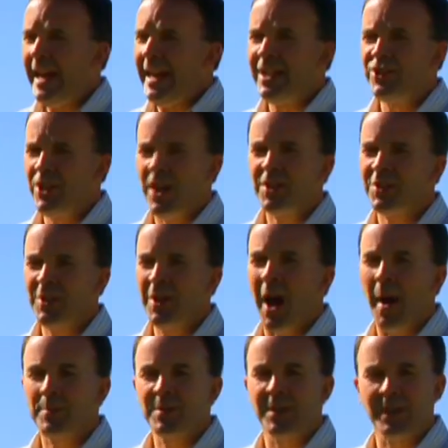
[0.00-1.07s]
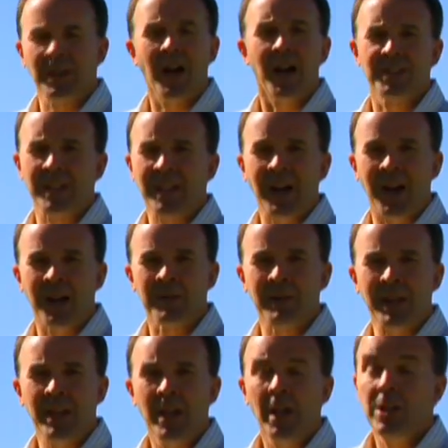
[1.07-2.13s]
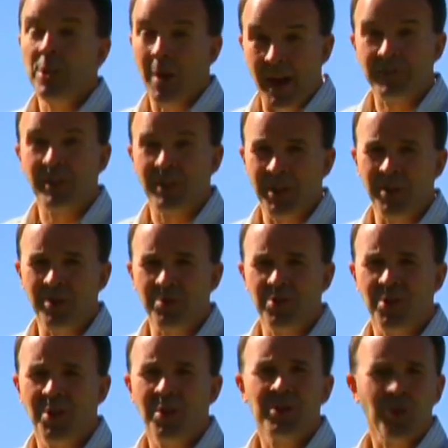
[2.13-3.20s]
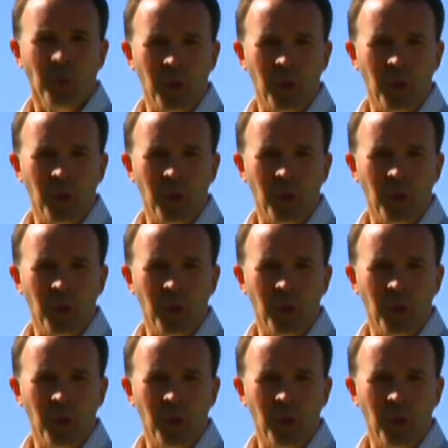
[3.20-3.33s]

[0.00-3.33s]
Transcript: It is just the opposite in God's economy. You have to lose to